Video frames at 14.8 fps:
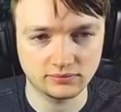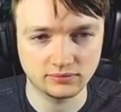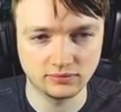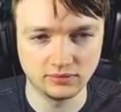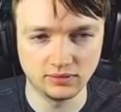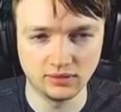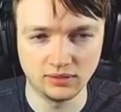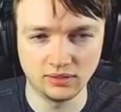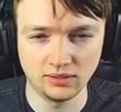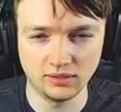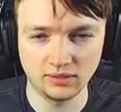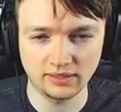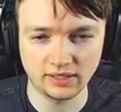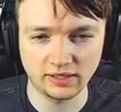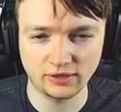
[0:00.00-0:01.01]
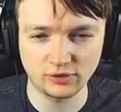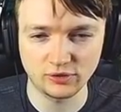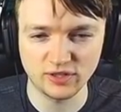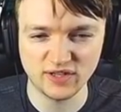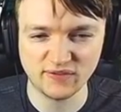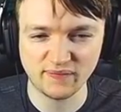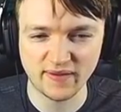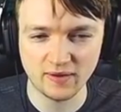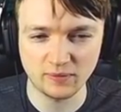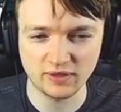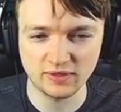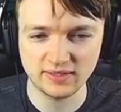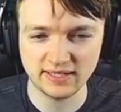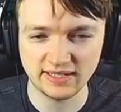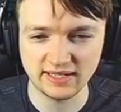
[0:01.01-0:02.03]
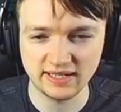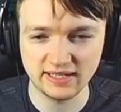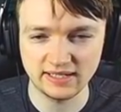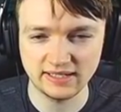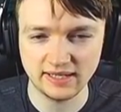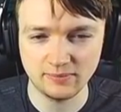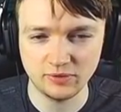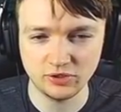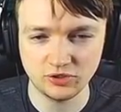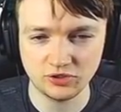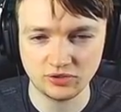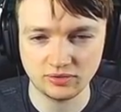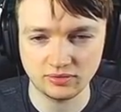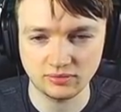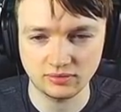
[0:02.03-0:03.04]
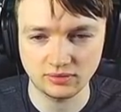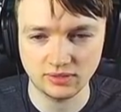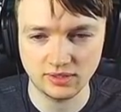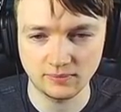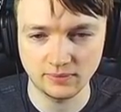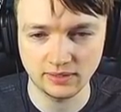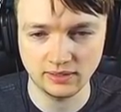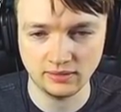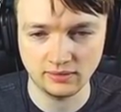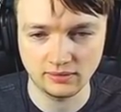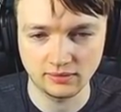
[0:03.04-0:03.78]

Oh, getting through this fight without taking any damage. Good luck, me.